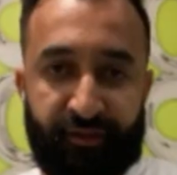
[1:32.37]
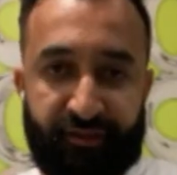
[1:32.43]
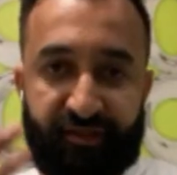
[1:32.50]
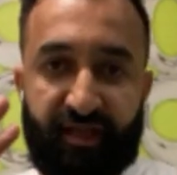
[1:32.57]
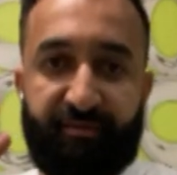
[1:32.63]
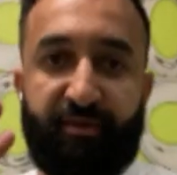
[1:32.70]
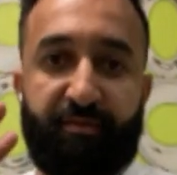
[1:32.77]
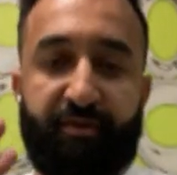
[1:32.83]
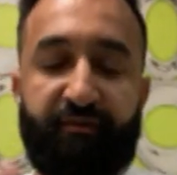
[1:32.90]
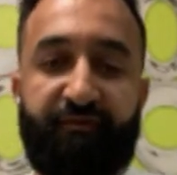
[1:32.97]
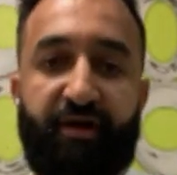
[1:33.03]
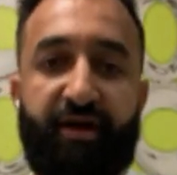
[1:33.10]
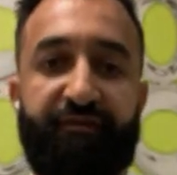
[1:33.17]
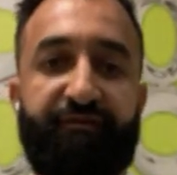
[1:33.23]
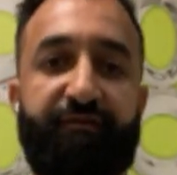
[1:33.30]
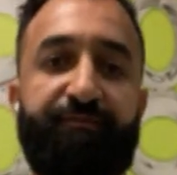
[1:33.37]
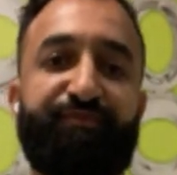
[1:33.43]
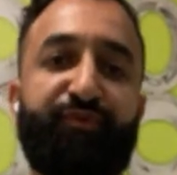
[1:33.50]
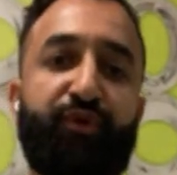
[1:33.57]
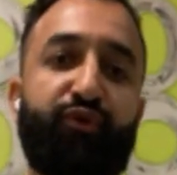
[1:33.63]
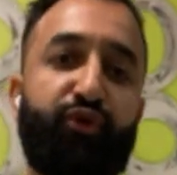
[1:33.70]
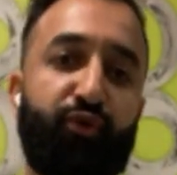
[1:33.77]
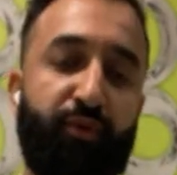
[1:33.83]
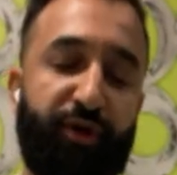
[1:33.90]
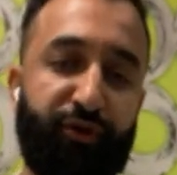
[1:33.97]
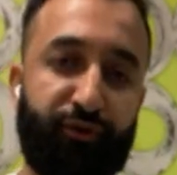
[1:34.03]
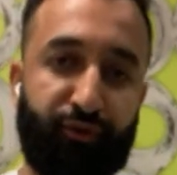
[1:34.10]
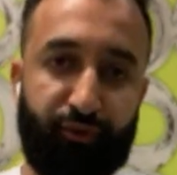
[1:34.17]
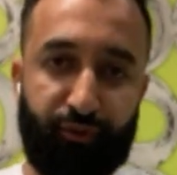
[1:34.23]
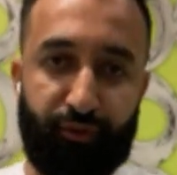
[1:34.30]
Step number 5, do what
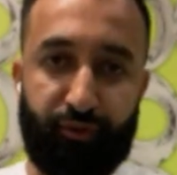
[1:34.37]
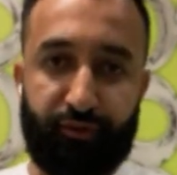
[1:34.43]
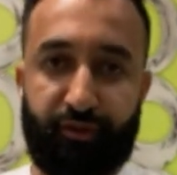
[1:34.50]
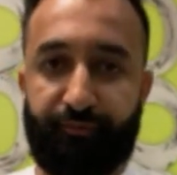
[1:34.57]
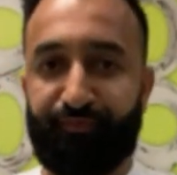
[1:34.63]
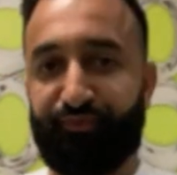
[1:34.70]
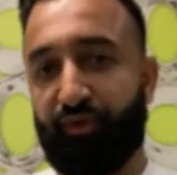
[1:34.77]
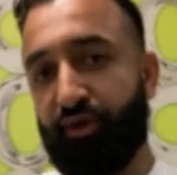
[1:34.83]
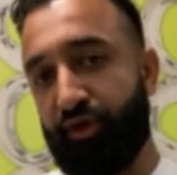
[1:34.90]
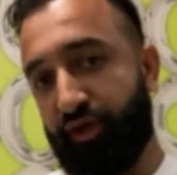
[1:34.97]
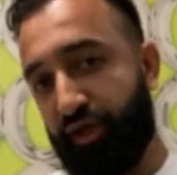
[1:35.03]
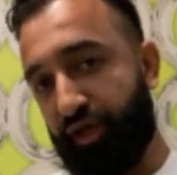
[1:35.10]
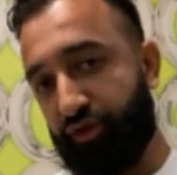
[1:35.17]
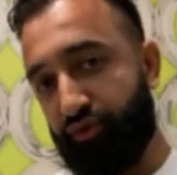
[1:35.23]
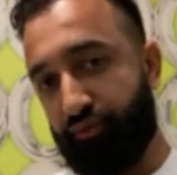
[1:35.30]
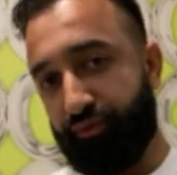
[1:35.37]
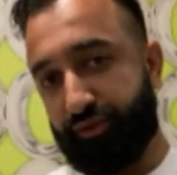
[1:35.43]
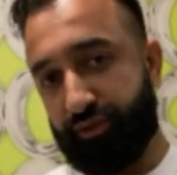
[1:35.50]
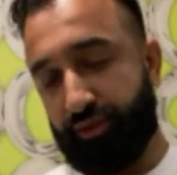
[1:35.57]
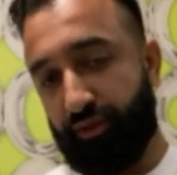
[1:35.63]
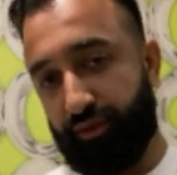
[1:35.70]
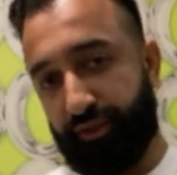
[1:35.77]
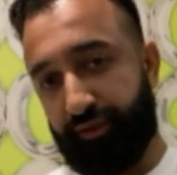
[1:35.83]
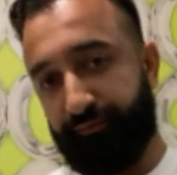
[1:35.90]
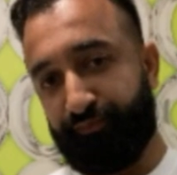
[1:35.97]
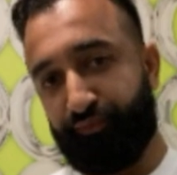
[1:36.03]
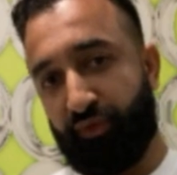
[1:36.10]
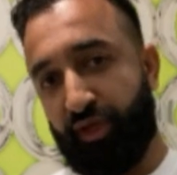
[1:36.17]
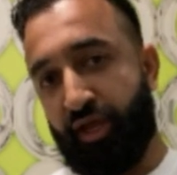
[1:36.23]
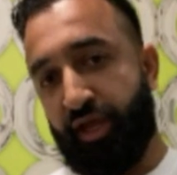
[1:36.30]
you're told and do it slowly.
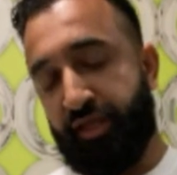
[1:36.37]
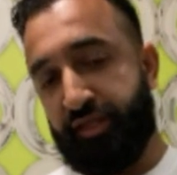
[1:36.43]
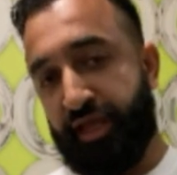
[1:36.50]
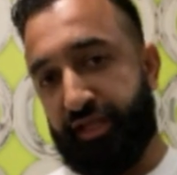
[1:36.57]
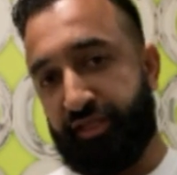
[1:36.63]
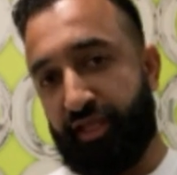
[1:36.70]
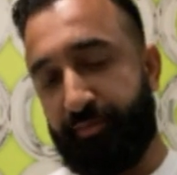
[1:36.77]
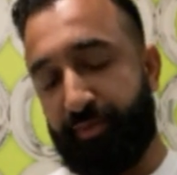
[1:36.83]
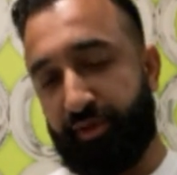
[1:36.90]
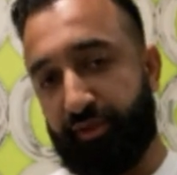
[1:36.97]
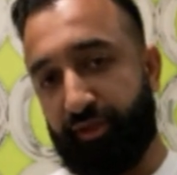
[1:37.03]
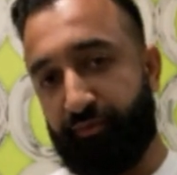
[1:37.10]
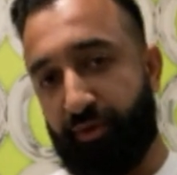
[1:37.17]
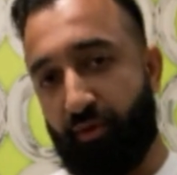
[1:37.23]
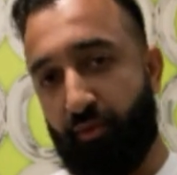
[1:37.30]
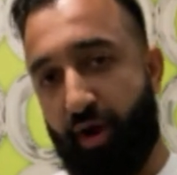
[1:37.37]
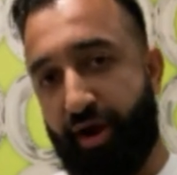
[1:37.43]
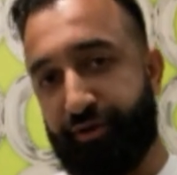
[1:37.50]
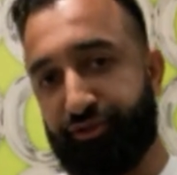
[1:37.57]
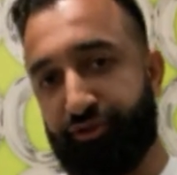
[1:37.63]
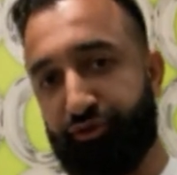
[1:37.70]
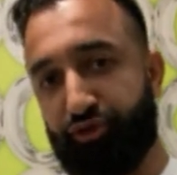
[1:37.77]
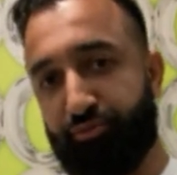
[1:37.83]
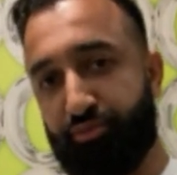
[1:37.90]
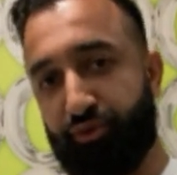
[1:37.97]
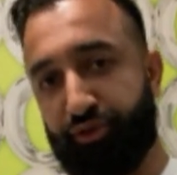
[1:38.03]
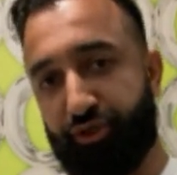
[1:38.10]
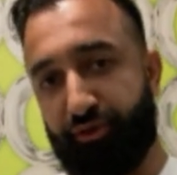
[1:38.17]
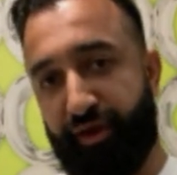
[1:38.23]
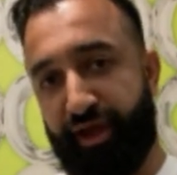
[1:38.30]
That typically requires you to
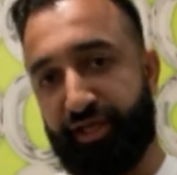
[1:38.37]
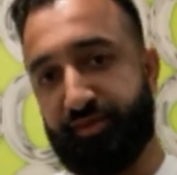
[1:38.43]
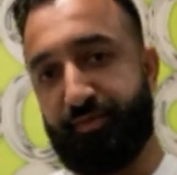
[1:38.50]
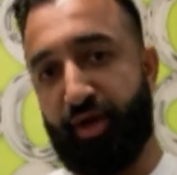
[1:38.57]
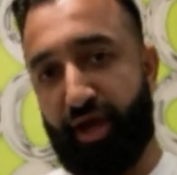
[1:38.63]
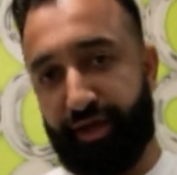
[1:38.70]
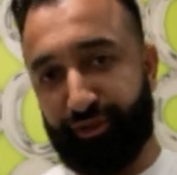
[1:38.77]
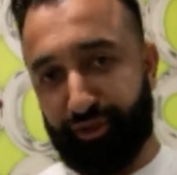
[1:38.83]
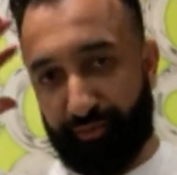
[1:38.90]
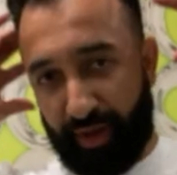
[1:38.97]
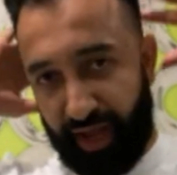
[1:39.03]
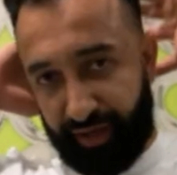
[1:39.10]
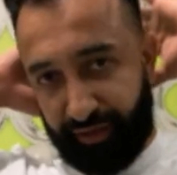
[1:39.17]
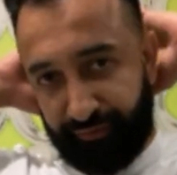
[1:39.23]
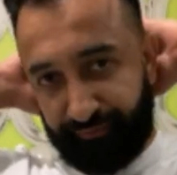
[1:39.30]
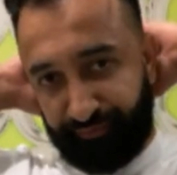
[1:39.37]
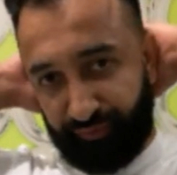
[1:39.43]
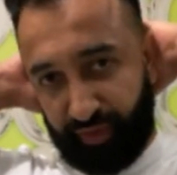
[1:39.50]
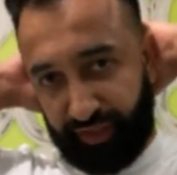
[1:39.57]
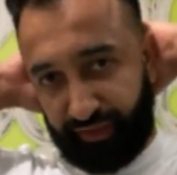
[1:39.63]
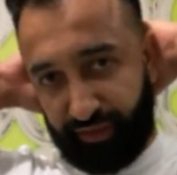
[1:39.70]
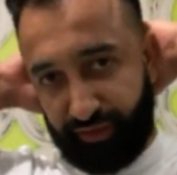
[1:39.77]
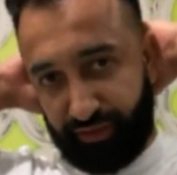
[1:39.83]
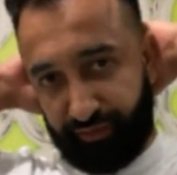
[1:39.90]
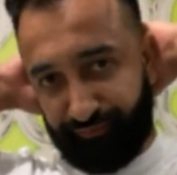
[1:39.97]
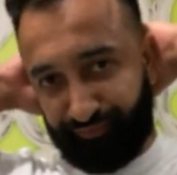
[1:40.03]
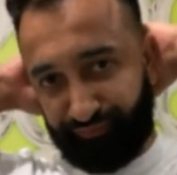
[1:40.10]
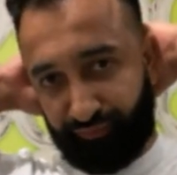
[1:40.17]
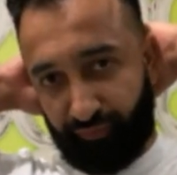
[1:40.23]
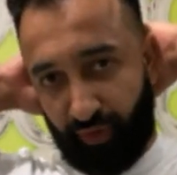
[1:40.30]
put your hands behind your back like this
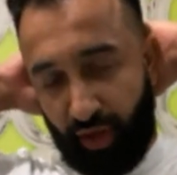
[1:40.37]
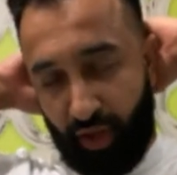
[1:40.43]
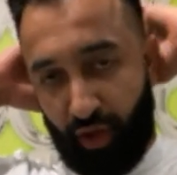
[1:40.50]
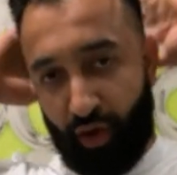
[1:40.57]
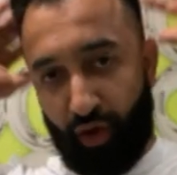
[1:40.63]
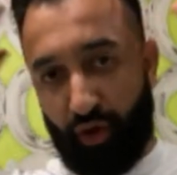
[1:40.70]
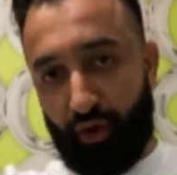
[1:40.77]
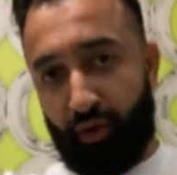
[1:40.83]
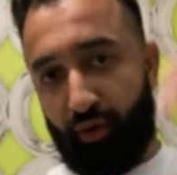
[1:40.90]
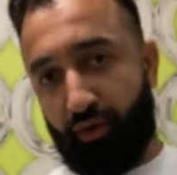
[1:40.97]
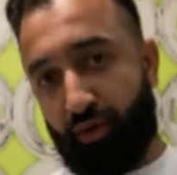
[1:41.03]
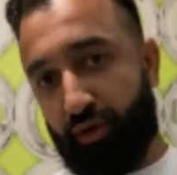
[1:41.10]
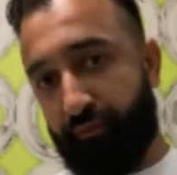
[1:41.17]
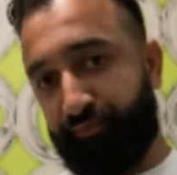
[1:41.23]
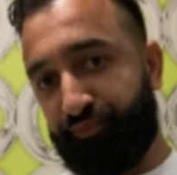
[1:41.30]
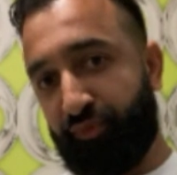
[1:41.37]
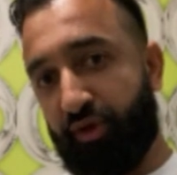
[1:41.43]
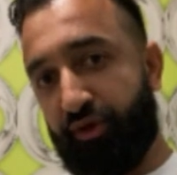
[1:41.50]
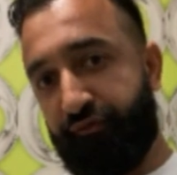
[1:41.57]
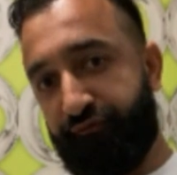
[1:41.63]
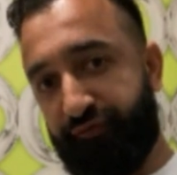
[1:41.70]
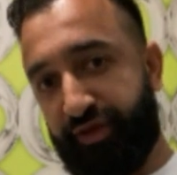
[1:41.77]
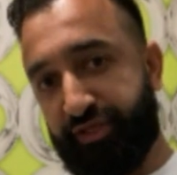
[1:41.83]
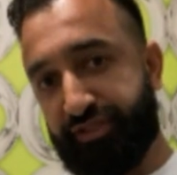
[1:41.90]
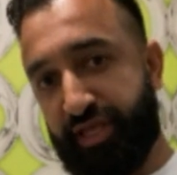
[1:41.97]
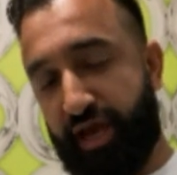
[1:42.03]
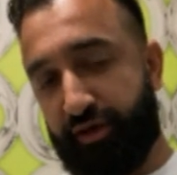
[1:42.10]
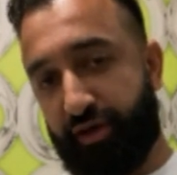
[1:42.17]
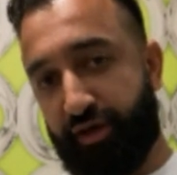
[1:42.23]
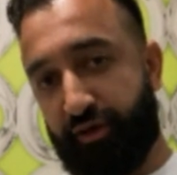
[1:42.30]
or face
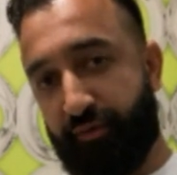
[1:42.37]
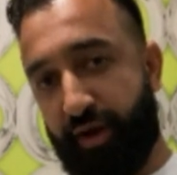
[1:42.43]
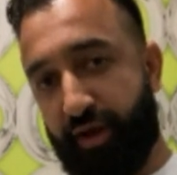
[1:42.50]
down on the